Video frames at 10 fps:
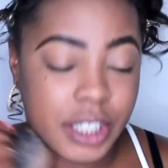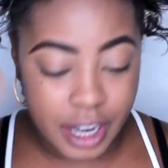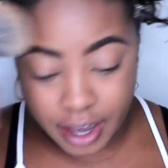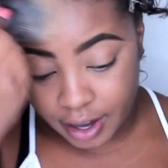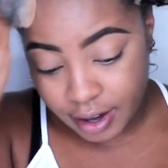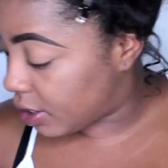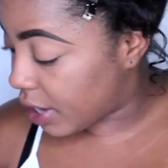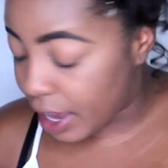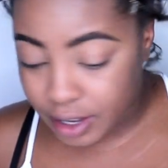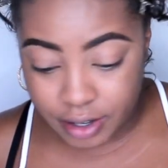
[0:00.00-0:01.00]
chin.
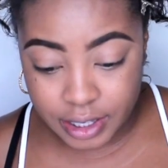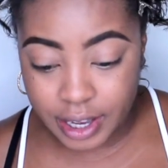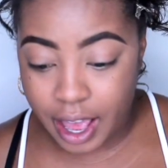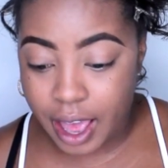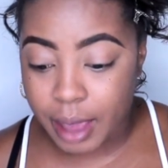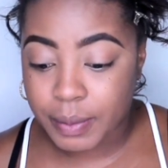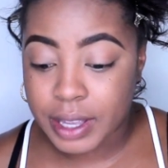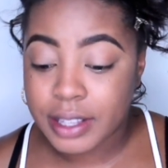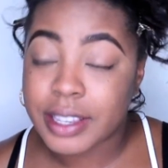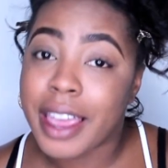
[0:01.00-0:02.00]
Take your time.
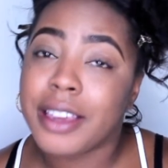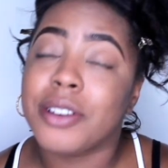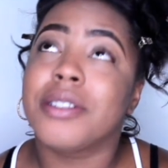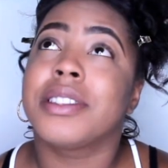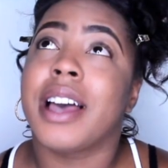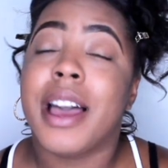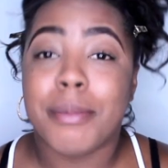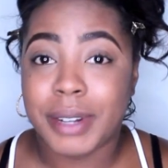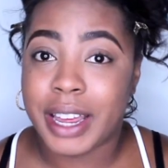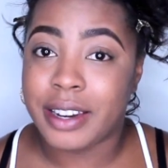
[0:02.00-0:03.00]
Take your
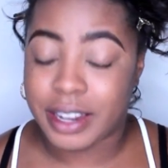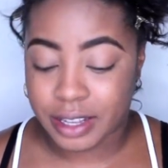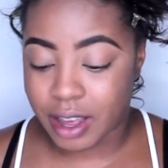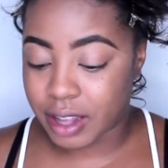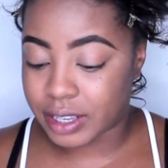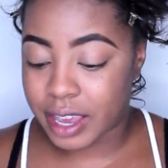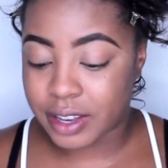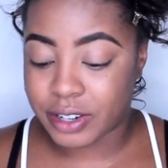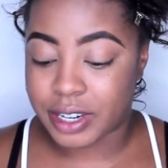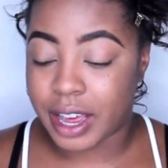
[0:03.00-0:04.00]
time blending, y'all.
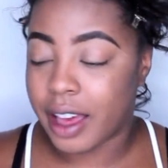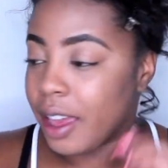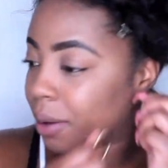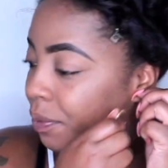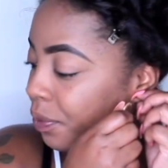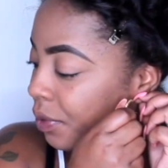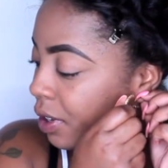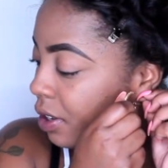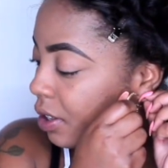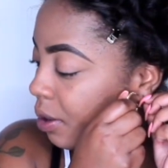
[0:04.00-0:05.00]
Take your time.
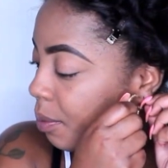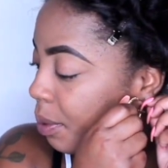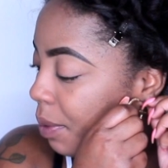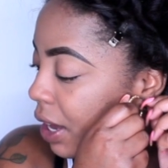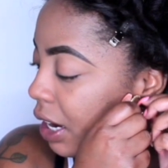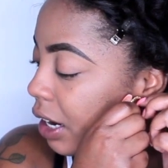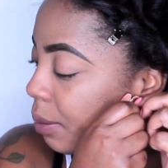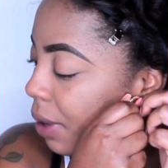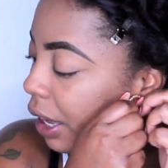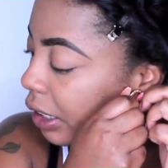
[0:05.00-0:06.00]
Put my
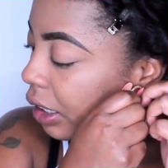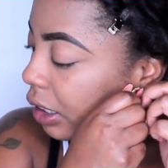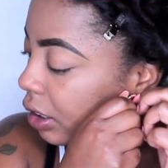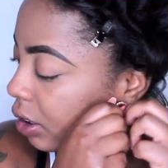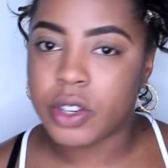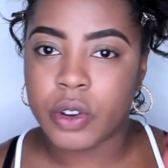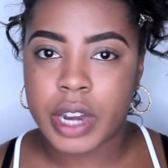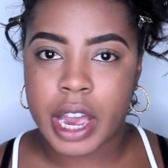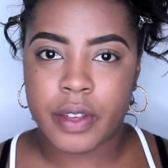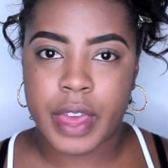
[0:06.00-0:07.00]
earring back in. So
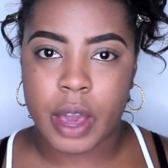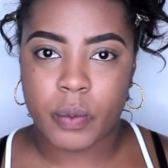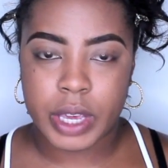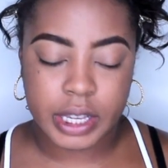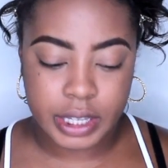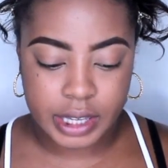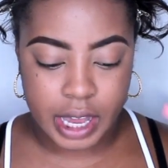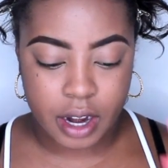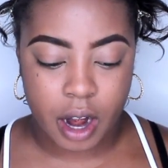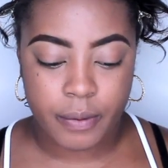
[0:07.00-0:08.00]
now that we
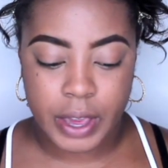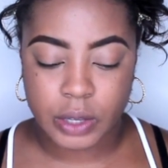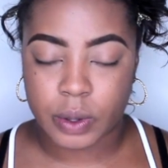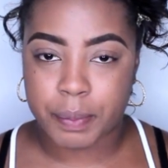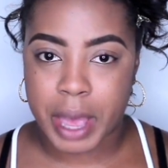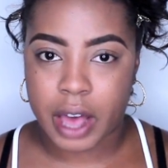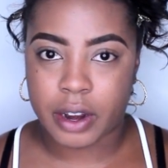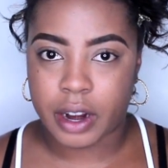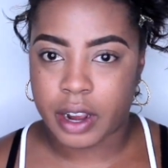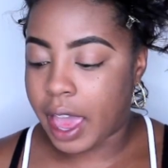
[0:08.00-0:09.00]
set our face with
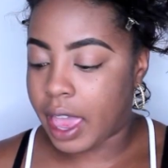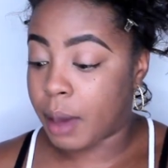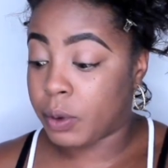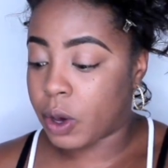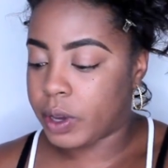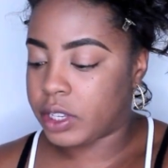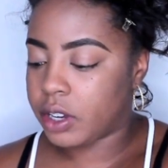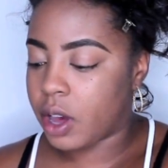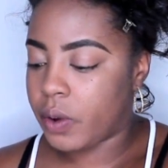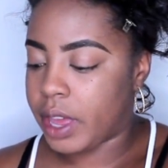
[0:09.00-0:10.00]
powder, I am going to
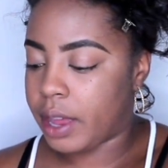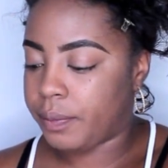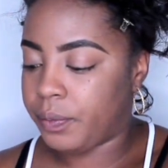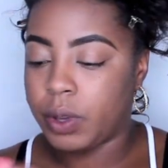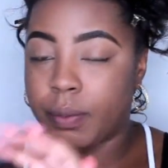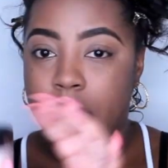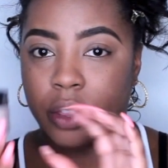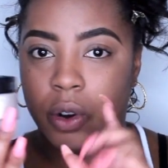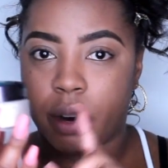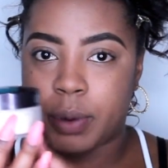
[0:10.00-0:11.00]
go in with my
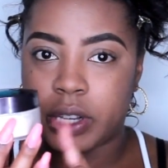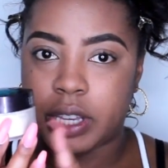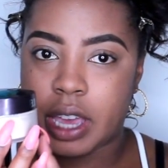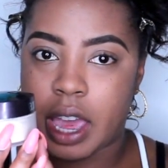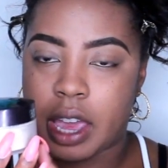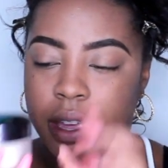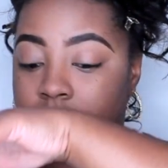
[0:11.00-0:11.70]
Laura Mercier.